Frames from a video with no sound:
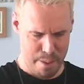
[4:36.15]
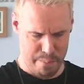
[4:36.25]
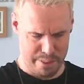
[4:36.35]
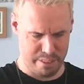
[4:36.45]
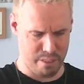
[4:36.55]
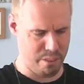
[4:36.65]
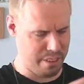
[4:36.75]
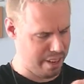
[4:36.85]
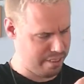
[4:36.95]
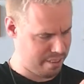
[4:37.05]
But this is a
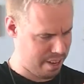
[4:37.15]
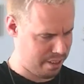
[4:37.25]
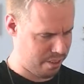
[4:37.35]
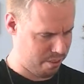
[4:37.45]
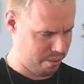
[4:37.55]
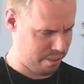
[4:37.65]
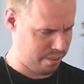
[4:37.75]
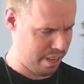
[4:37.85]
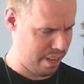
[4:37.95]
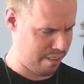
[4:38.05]
nice tight
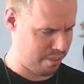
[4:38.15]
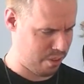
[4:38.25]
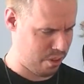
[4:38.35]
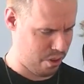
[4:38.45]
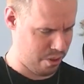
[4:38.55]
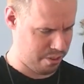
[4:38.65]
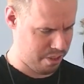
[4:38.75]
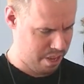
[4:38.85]
quality. It's good.